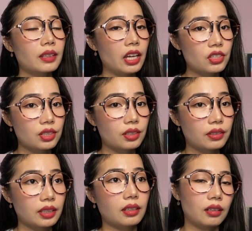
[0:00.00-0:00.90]

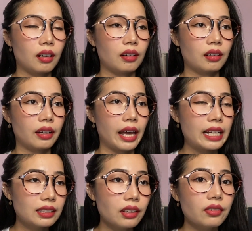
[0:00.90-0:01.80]
engineering or
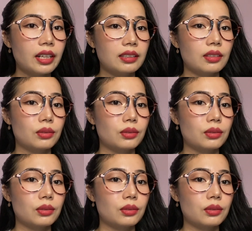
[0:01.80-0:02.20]
anything related